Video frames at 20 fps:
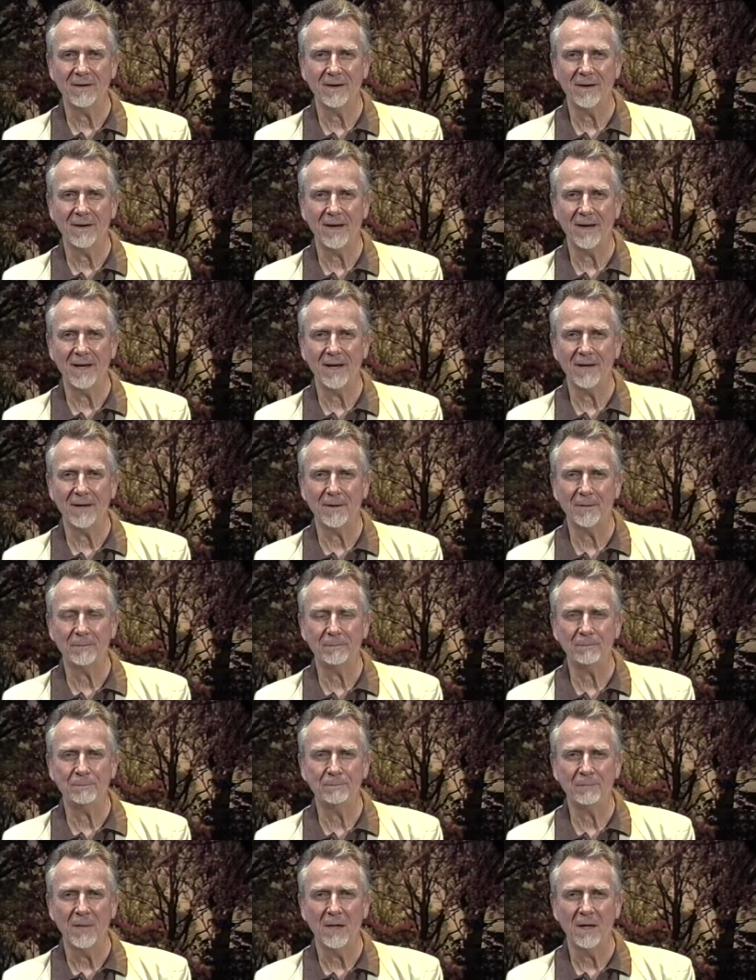a
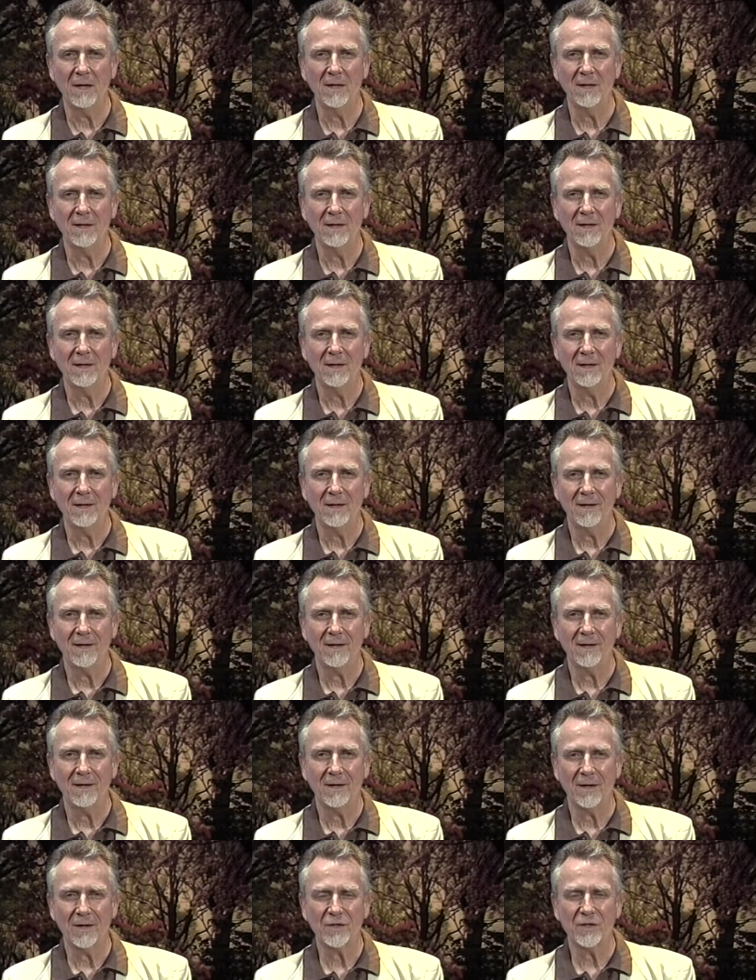
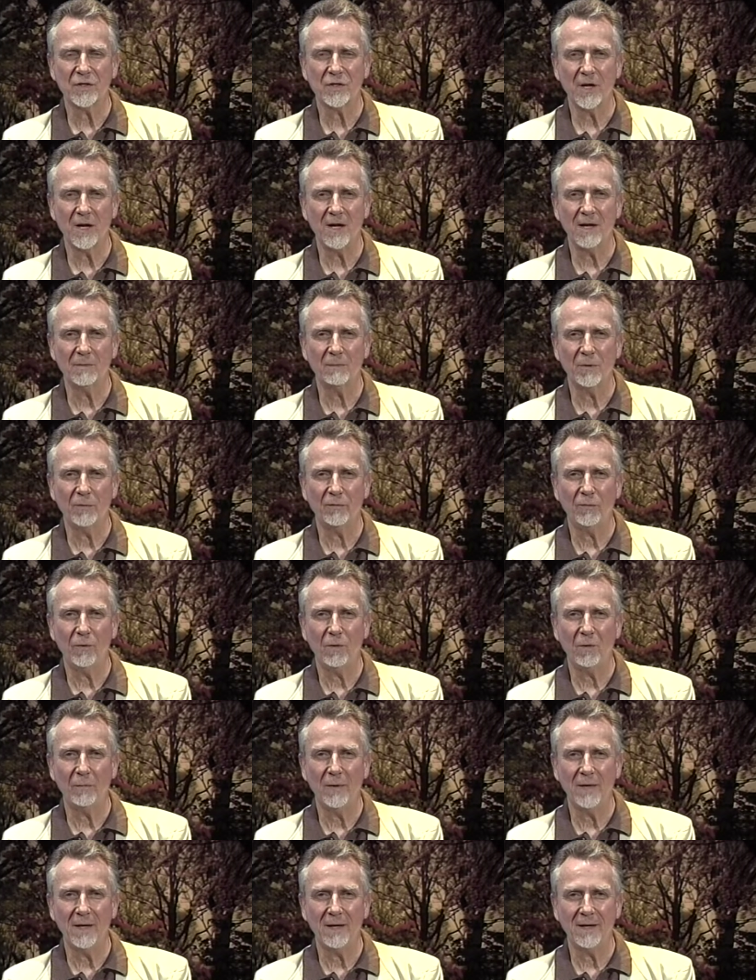son before
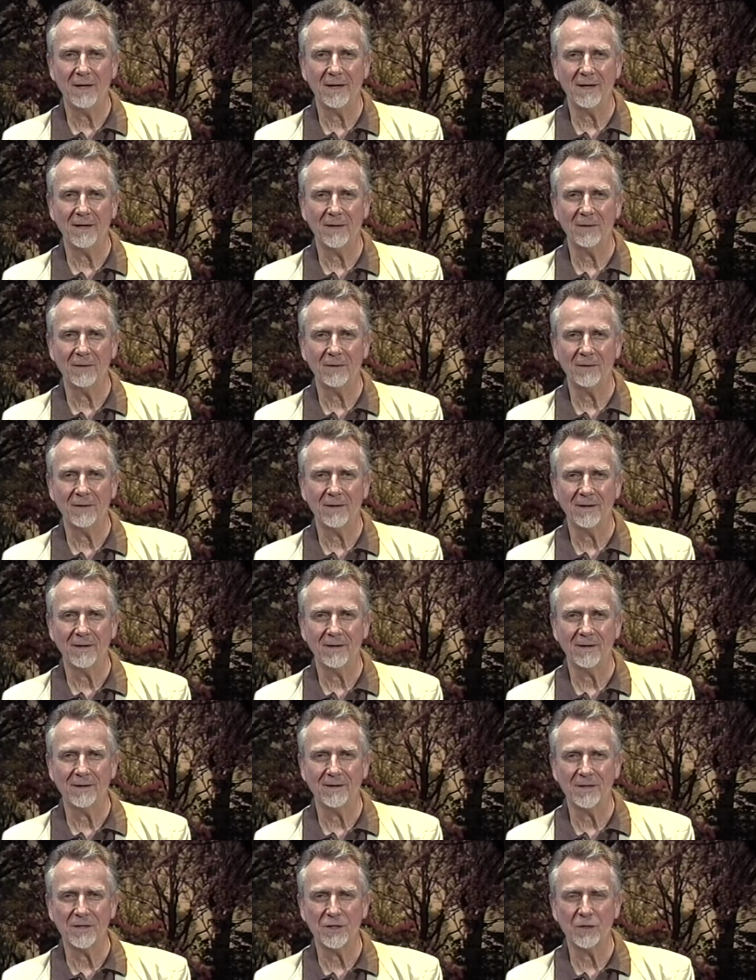being
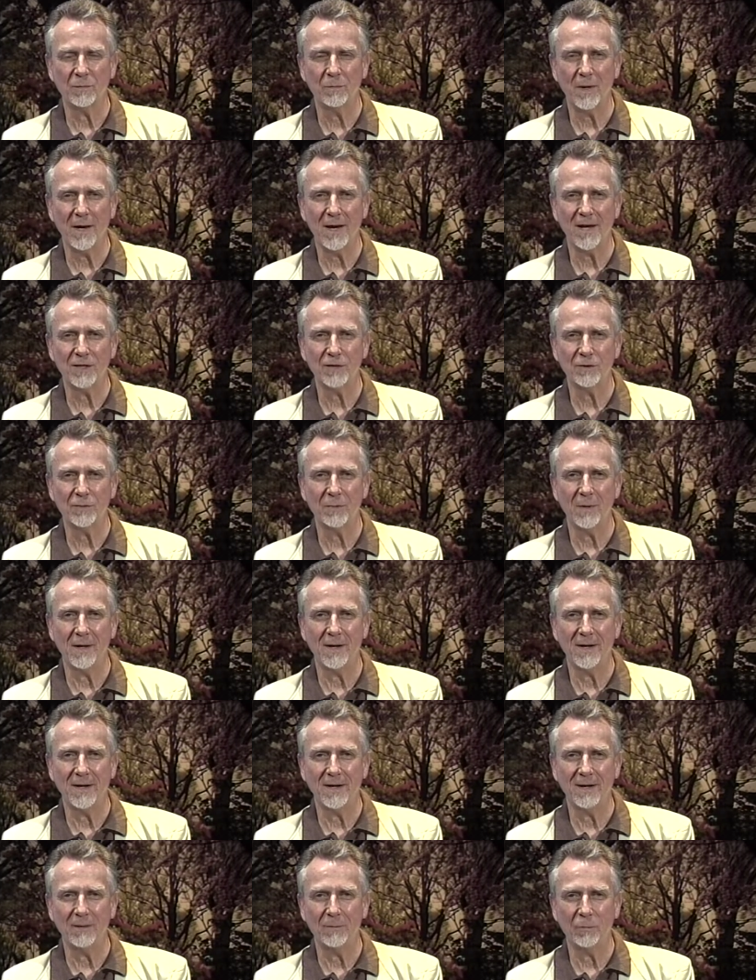dispatched
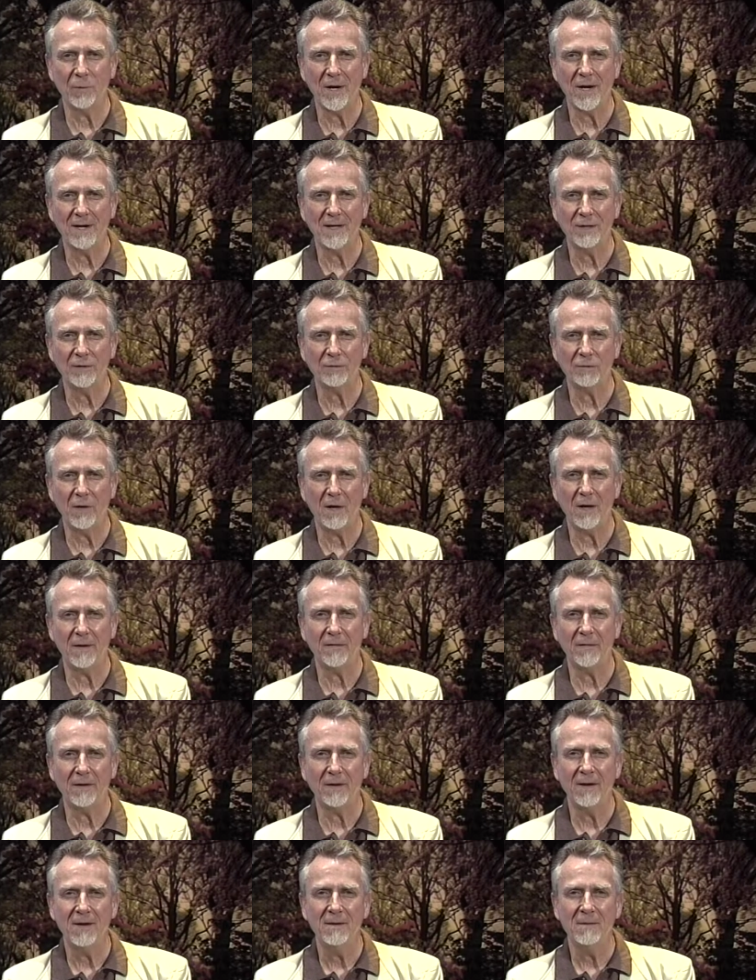by Brandy's
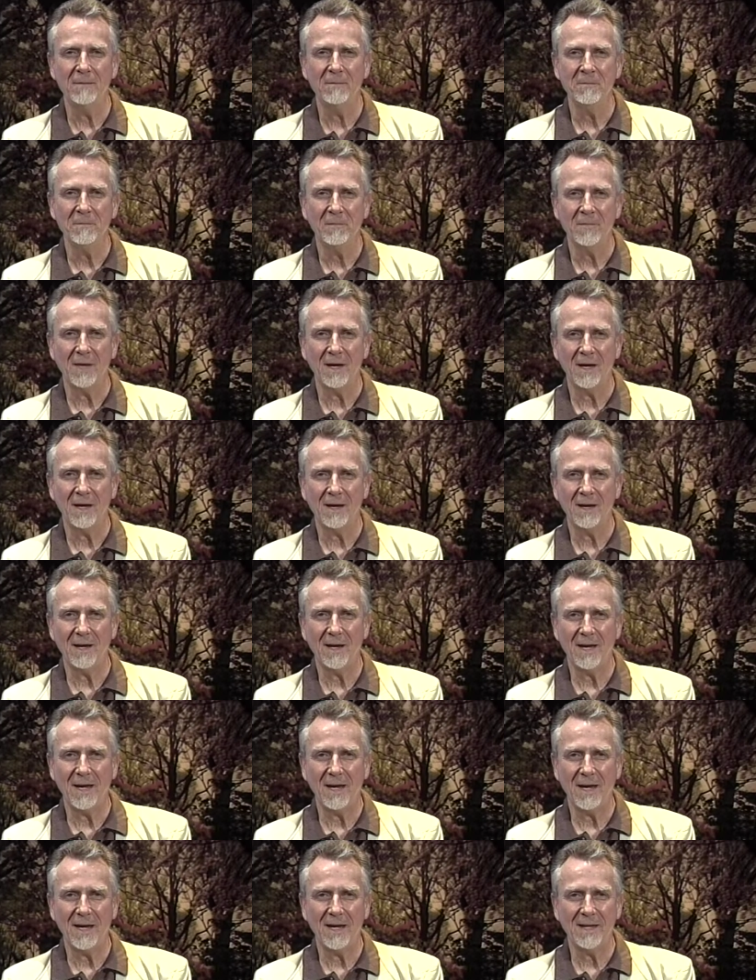father,
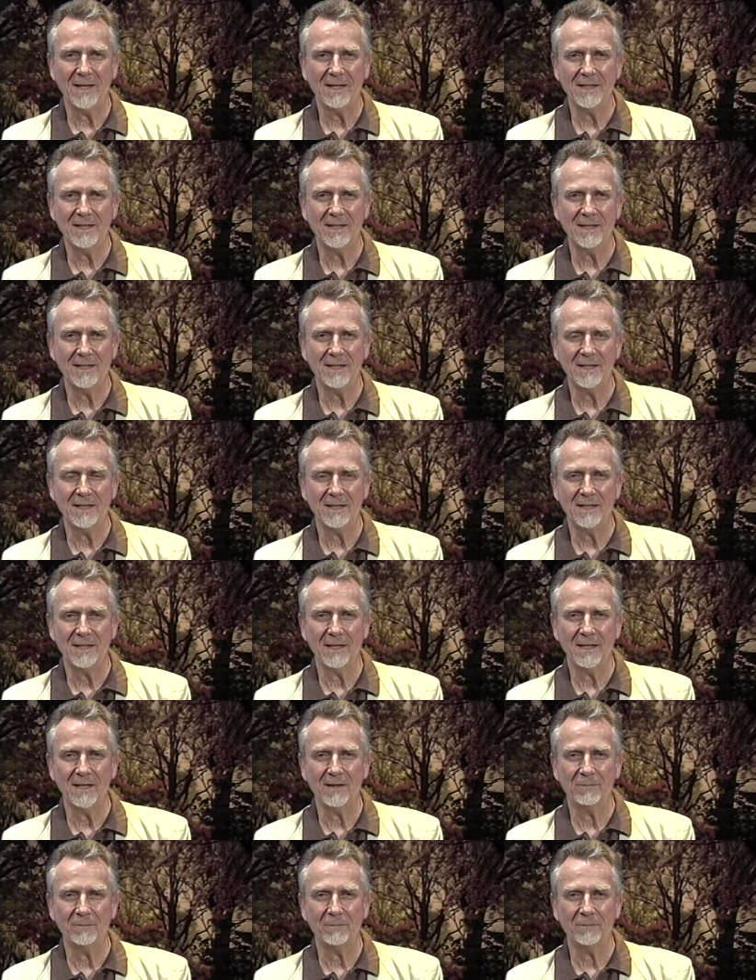and
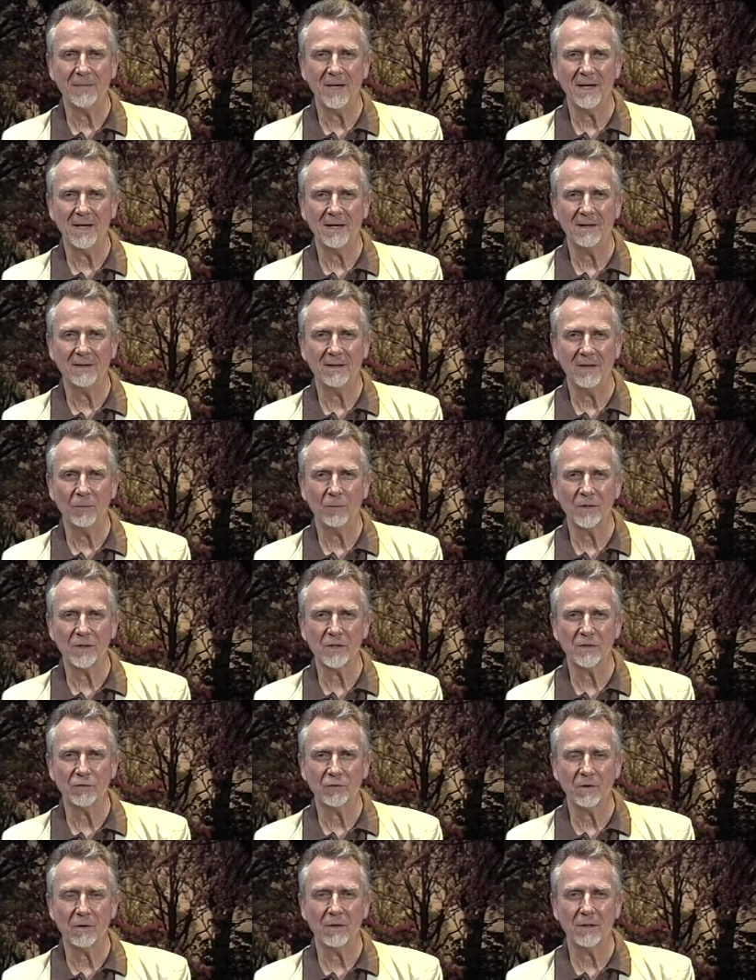there was a
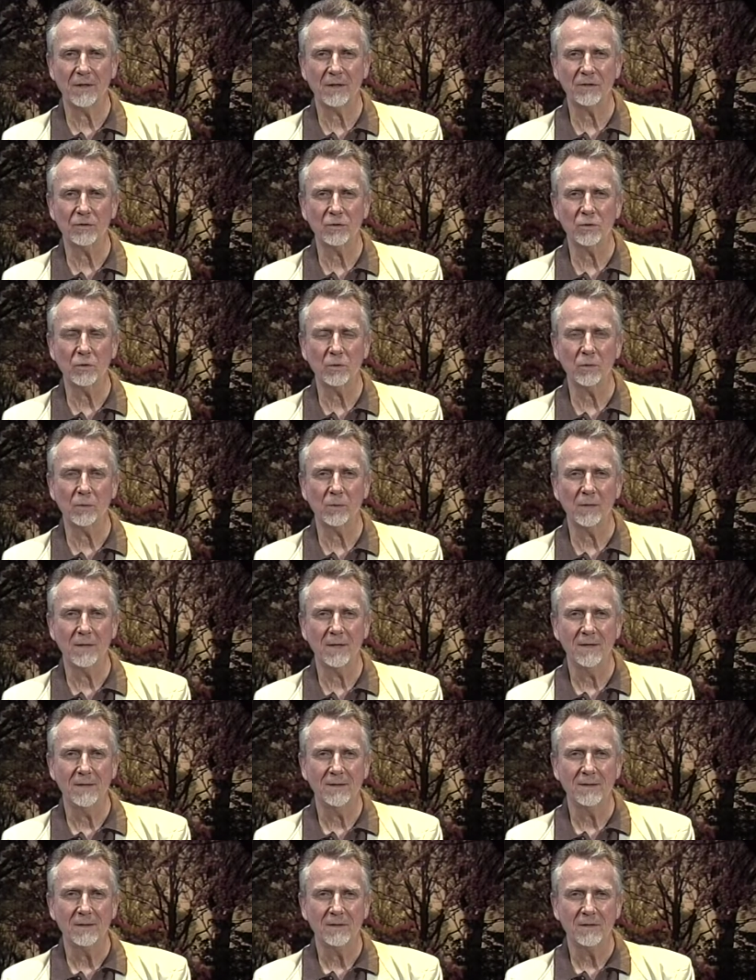Charlie too.
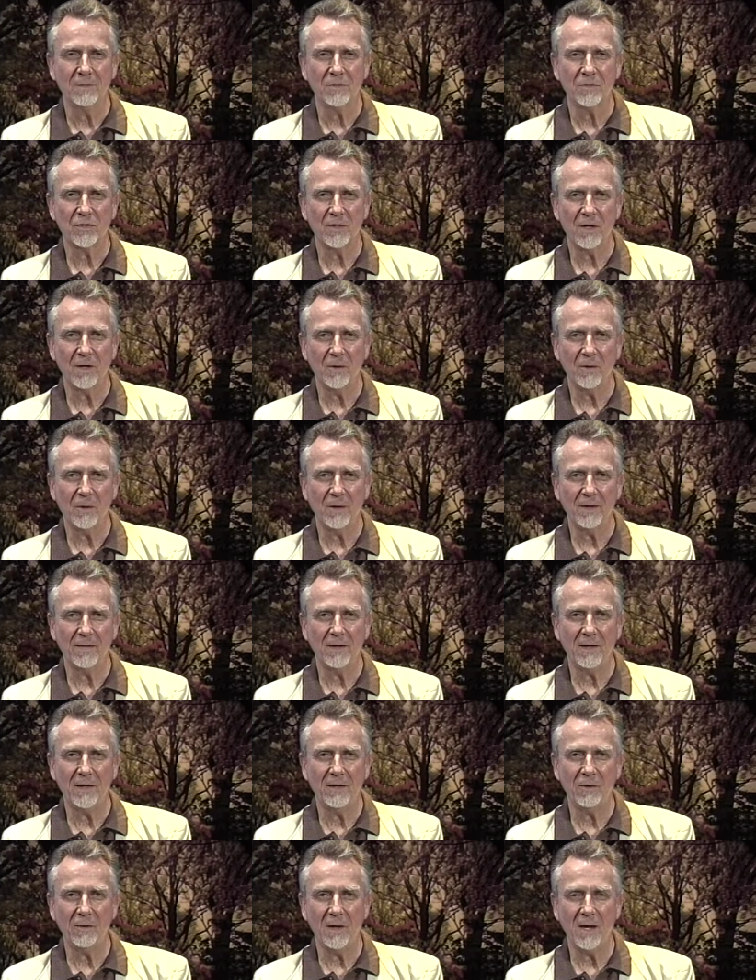So
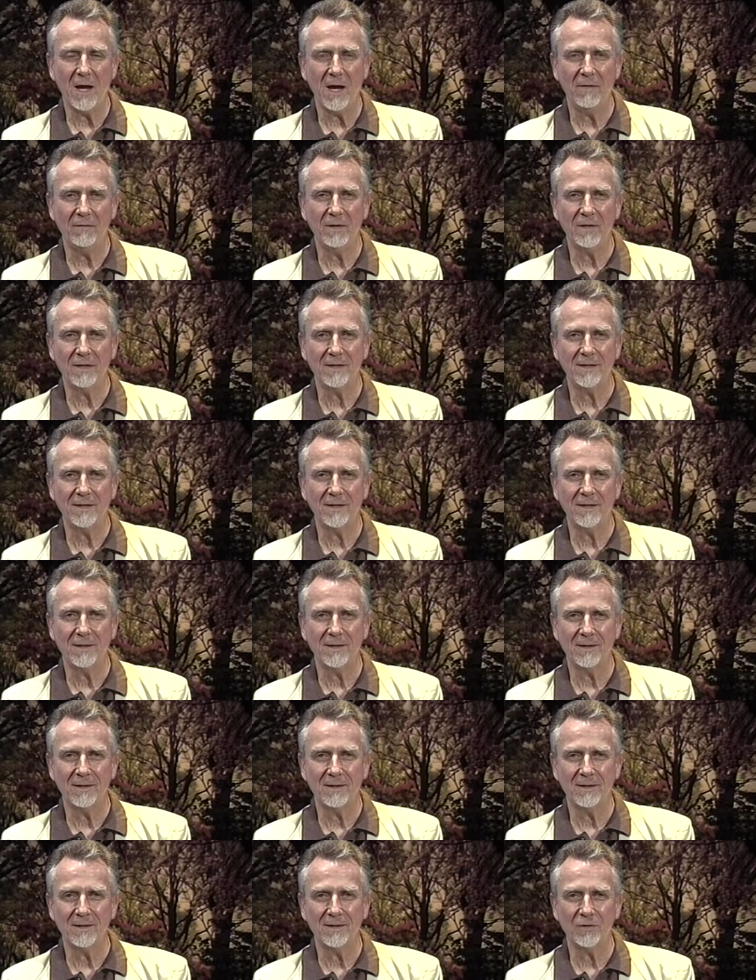there you have it,
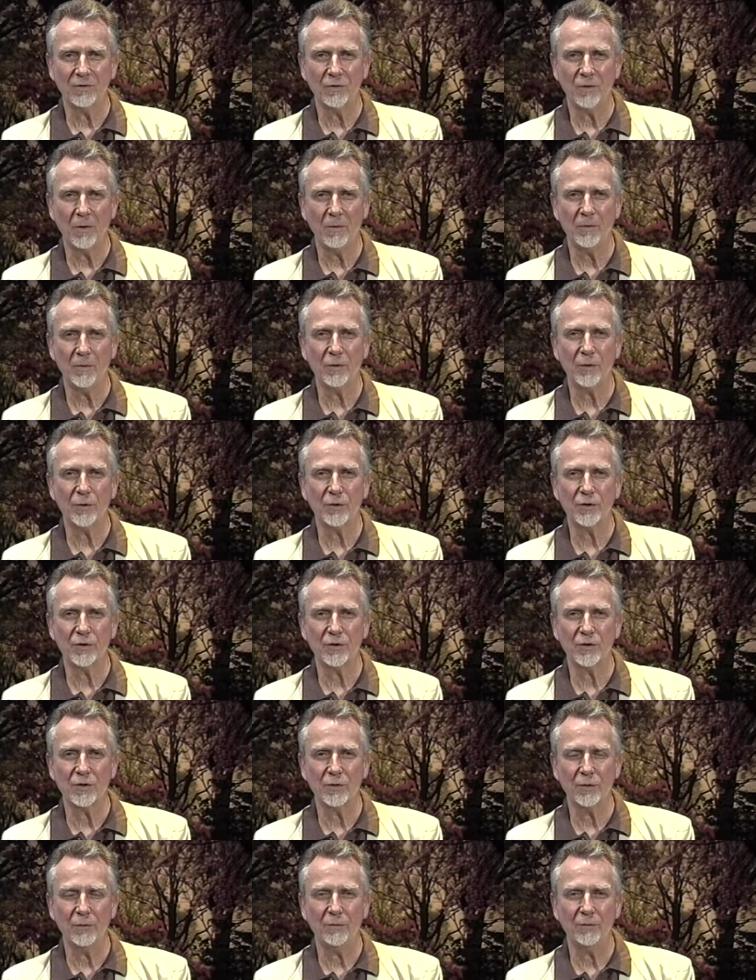Joe Dirt's
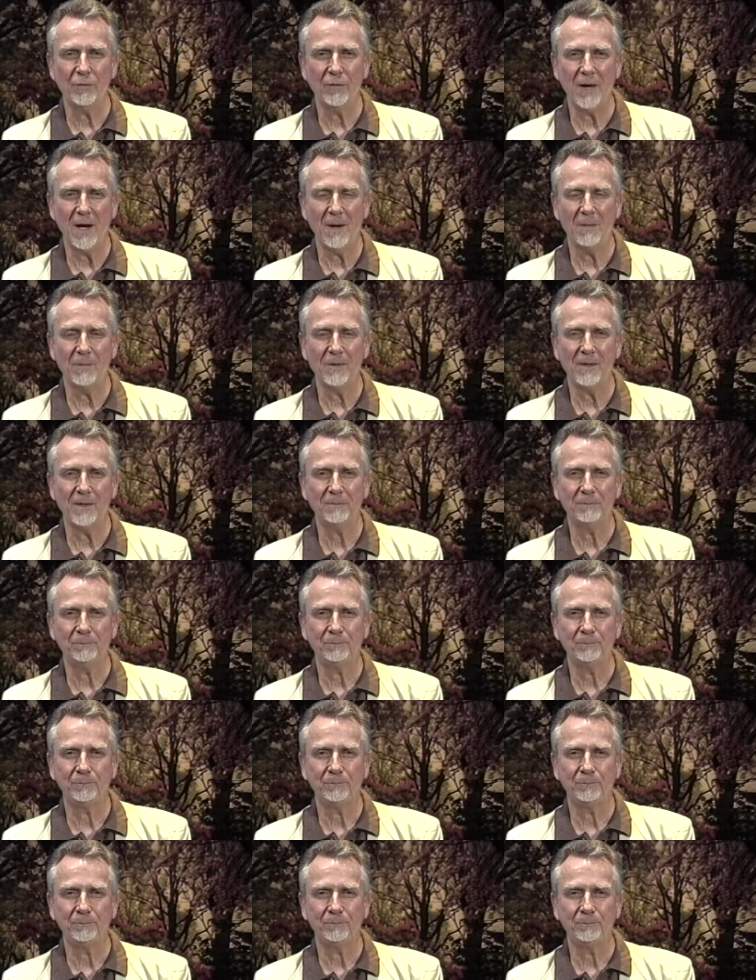new family.